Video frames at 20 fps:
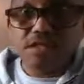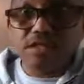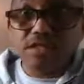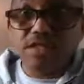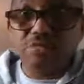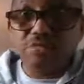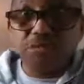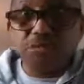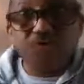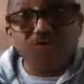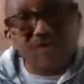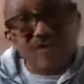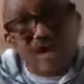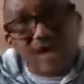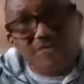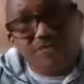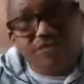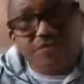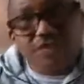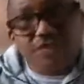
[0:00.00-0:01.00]
these people
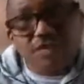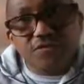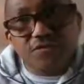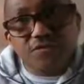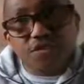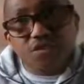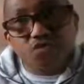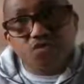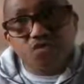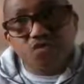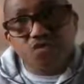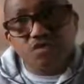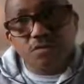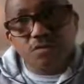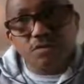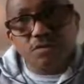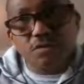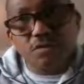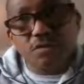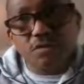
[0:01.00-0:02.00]
served the field force.
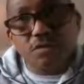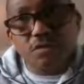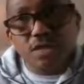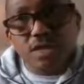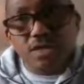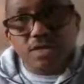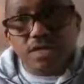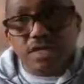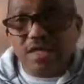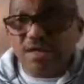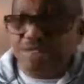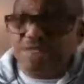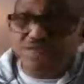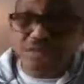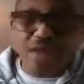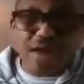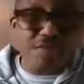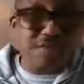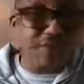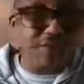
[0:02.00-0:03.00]
They left the
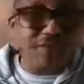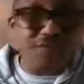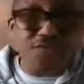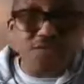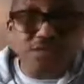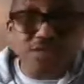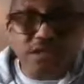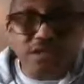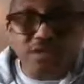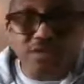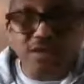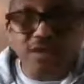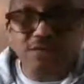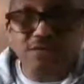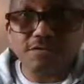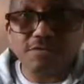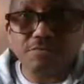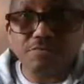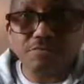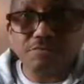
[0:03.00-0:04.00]
Gambia before the
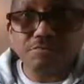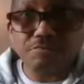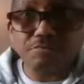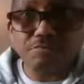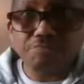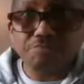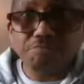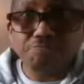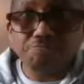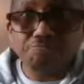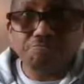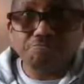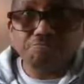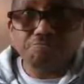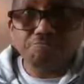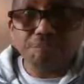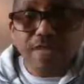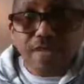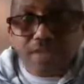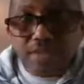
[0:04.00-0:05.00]
80s.
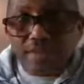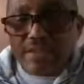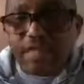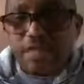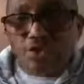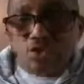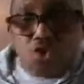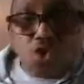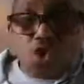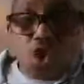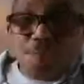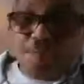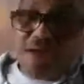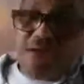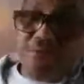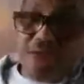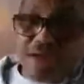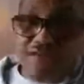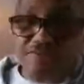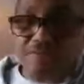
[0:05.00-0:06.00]
They know
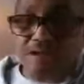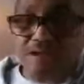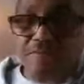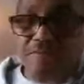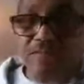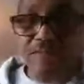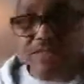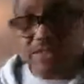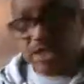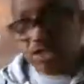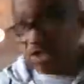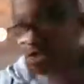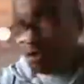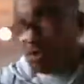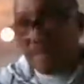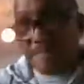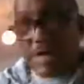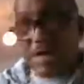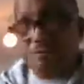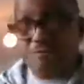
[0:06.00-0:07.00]
about my family. They
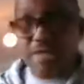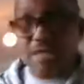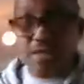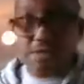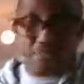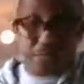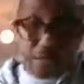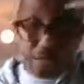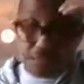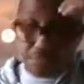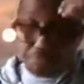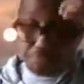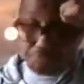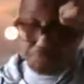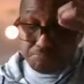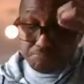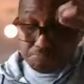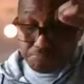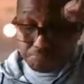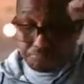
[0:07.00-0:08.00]
know about
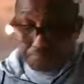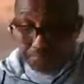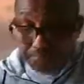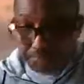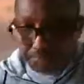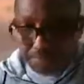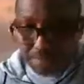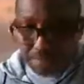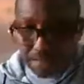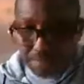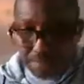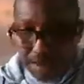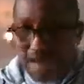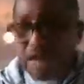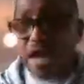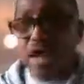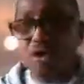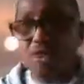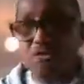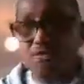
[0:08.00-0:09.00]
my
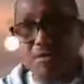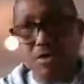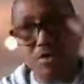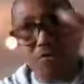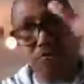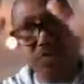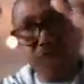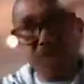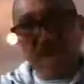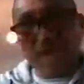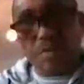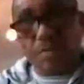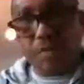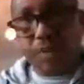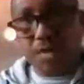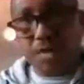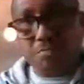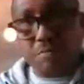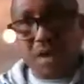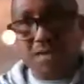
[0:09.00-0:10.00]
house because
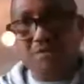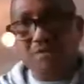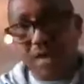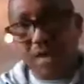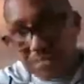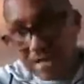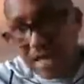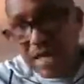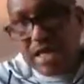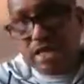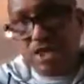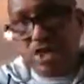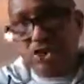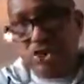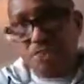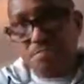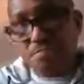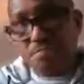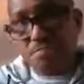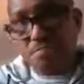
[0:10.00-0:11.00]
my family had a
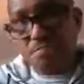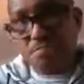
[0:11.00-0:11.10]
shop